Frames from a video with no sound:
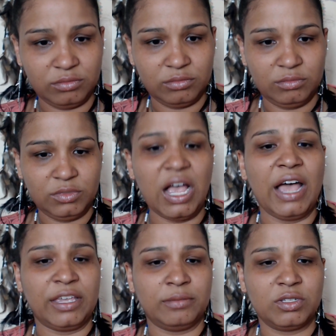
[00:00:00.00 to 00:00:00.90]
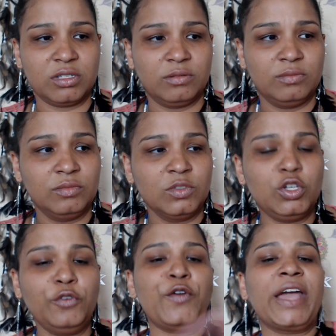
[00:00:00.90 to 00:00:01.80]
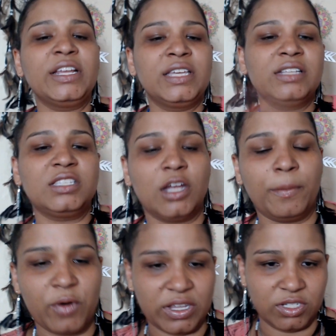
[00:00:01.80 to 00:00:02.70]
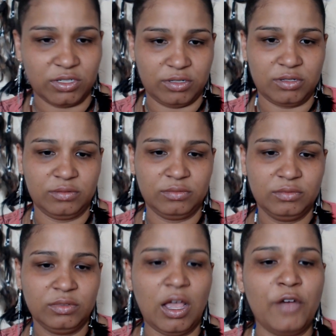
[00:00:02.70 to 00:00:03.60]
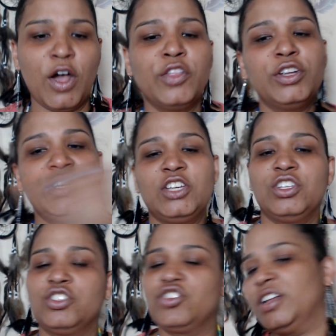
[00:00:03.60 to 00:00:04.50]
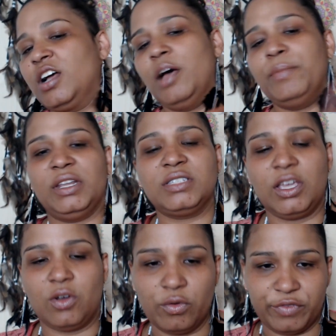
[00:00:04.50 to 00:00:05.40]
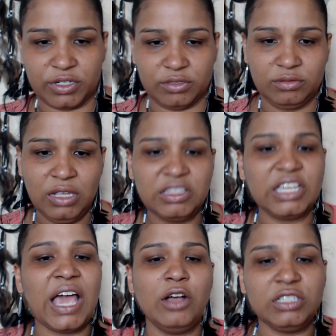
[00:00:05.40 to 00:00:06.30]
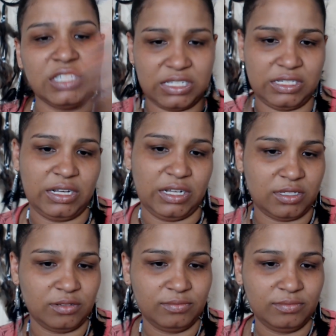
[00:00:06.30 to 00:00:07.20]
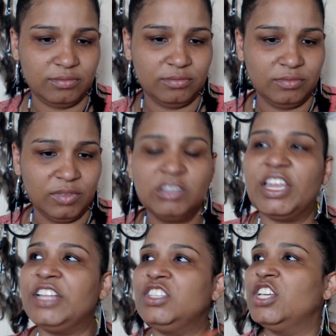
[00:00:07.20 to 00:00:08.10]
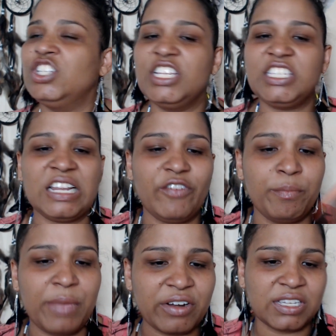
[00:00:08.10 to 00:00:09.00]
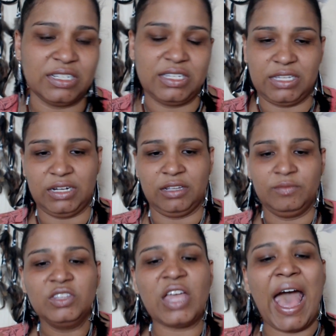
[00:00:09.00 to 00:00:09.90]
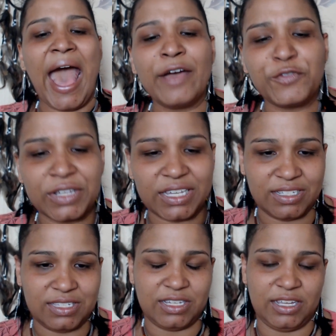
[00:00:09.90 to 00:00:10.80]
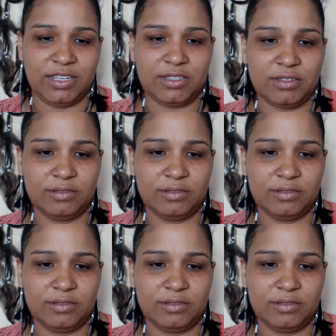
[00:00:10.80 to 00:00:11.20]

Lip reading: times to fight against their oppressors of other nations trying to come in and take over. The Celtics did it. The indigenous Native Americans did it. The Africans did it.